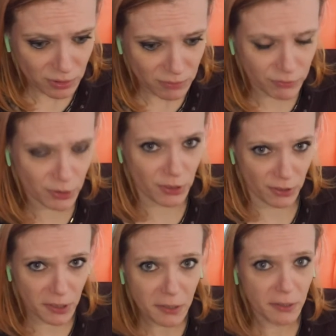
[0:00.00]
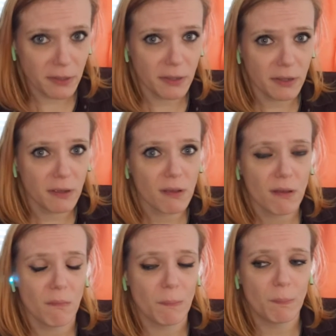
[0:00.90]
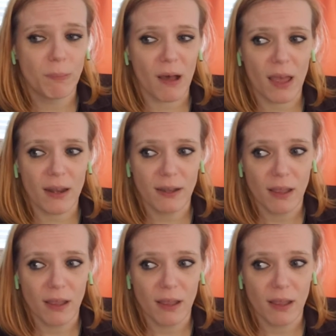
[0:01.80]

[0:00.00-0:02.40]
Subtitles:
for good, but